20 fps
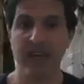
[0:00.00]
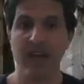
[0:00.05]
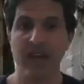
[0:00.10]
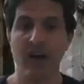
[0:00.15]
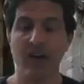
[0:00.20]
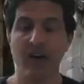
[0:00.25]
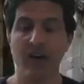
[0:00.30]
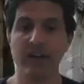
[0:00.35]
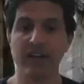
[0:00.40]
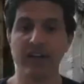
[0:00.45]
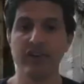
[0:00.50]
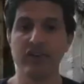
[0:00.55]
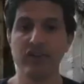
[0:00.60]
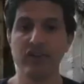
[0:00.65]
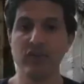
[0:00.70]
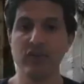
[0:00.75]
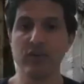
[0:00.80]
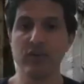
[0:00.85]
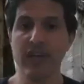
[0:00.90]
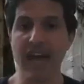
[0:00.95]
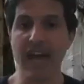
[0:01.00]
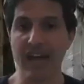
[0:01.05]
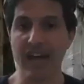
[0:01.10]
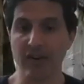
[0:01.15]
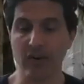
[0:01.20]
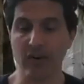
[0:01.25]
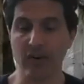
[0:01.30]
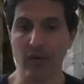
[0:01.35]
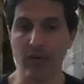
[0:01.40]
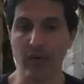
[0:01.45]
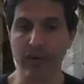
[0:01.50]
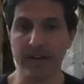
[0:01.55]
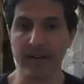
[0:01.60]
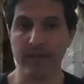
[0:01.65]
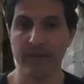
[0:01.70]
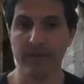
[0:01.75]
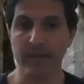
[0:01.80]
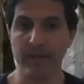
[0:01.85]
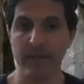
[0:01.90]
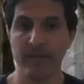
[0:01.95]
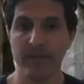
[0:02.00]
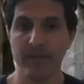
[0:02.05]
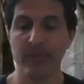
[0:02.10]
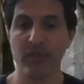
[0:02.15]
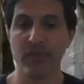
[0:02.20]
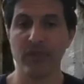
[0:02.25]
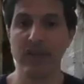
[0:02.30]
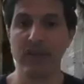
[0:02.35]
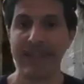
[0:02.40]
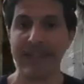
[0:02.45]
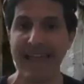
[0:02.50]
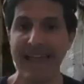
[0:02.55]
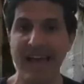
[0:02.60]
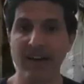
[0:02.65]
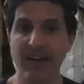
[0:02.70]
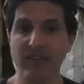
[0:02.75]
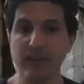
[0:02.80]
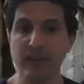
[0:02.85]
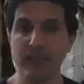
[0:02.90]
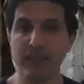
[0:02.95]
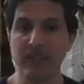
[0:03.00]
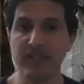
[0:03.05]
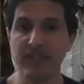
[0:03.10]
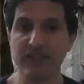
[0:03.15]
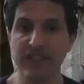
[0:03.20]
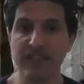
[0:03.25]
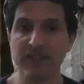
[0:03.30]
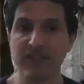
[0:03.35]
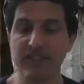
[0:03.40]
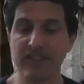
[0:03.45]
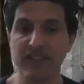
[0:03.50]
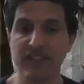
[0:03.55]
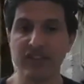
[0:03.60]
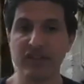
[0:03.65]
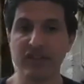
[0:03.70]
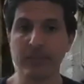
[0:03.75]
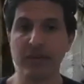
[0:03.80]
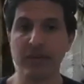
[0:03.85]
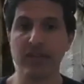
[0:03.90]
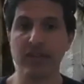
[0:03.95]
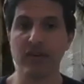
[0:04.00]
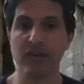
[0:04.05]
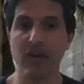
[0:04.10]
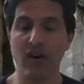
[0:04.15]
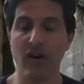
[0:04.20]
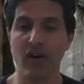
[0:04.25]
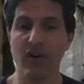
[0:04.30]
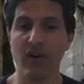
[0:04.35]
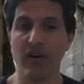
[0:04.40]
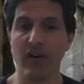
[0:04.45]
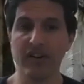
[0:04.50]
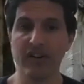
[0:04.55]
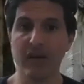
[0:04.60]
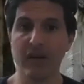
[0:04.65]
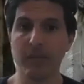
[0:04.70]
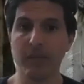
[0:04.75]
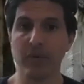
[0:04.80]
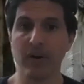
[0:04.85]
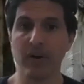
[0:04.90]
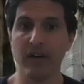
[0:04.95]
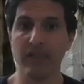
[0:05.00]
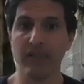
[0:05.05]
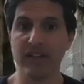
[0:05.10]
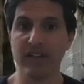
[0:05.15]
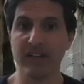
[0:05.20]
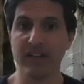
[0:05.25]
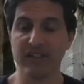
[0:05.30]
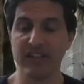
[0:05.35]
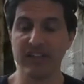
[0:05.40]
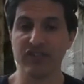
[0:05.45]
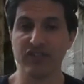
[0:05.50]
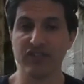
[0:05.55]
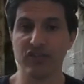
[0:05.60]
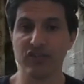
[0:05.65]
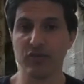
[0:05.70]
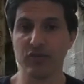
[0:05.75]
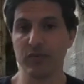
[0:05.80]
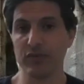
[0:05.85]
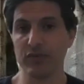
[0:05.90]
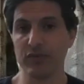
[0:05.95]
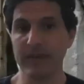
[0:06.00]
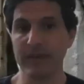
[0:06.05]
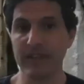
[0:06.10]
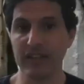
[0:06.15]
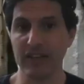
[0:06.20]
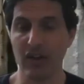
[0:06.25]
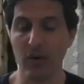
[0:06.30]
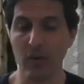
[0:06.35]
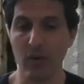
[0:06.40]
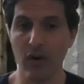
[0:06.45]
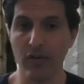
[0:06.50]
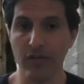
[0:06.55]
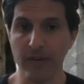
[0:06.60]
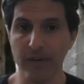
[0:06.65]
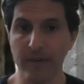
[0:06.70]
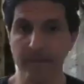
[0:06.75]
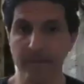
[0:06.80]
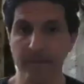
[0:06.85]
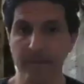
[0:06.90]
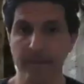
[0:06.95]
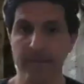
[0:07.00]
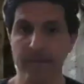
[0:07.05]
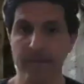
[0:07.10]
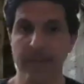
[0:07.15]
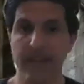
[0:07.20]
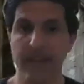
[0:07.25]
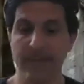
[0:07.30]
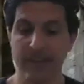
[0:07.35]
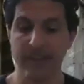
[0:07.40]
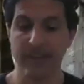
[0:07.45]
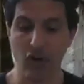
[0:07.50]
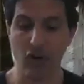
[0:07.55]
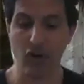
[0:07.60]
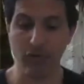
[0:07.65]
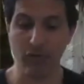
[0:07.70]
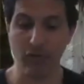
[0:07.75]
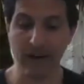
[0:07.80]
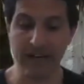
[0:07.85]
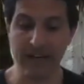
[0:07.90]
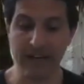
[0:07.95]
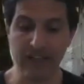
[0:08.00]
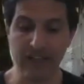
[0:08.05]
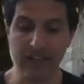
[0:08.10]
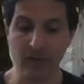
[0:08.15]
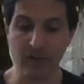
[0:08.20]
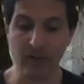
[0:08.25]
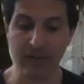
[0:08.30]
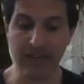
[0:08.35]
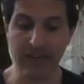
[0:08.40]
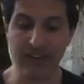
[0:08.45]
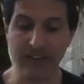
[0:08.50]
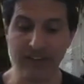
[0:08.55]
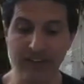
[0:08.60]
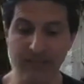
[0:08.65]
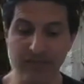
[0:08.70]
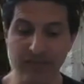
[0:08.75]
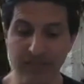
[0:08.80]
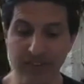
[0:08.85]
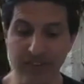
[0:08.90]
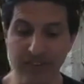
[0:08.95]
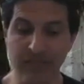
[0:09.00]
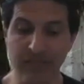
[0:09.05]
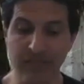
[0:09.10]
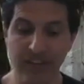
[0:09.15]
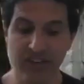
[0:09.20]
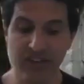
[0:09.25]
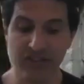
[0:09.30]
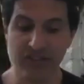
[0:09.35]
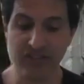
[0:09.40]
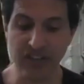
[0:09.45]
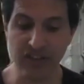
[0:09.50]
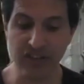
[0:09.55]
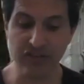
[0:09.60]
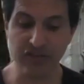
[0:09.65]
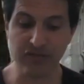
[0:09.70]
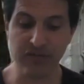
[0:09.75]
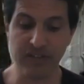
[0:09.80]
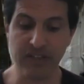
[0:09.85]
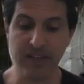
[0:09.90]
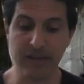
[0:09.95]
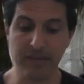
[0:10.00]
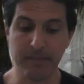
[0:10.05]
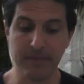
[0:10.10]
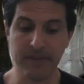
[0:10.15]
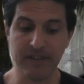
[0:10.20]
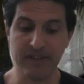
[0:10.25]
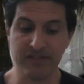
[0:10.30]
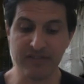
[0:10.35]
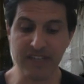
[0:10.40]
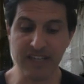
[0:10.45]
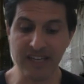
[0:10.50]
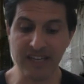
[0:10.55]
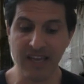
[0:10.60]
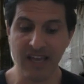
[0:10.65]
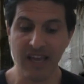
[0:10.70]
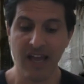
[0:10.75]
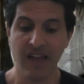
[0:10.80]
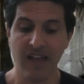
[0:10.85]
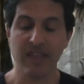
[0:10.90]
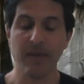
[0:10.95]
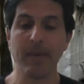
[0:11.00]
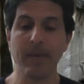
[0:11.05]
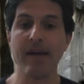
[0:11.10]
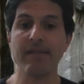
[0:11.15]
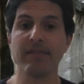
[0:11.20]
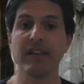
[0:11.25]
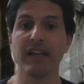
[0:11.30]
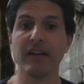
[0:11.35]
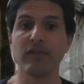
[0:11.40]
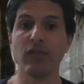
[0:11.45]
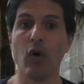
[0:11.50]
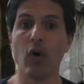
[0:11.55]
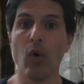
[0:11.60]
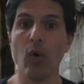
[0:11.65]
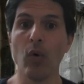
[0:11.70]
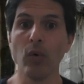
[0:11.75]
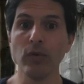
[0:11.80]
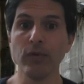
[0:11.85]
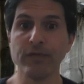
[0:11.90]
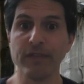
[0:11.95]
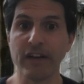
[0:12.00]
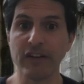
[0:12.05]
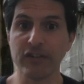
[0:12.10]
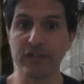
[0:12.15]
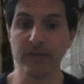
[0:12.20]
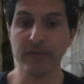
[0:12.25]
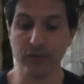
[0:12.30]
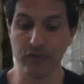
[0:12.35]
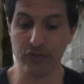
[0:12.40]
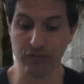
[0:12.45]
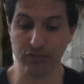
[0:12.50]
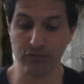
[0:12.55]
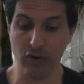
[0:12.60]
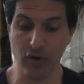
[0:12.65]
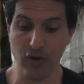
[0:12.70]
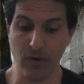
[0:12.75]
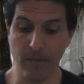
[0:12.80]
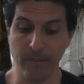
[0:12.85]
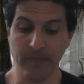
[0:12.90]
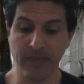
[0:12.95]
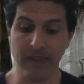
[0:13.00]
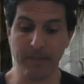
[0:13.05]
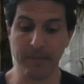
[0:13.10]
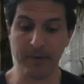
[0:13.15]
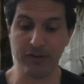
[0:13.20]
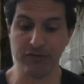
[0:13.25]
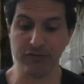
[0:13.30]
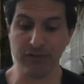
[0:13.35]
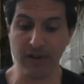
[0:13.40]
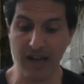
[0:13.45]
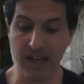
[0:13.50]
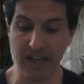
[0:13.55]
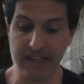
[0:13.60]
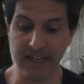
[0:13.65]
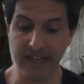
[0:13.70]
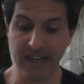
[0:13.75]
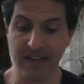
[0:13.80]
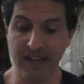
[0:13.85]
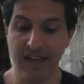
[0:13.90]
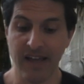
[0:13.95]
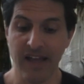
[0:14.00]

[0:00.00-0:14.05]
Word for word: are in a new category. They're allowed to be citizens, but there are a number of conditions which we can go over. That's already as early as the 5th century BC. Then we have a lot of old festivals in Rome, the Matralia,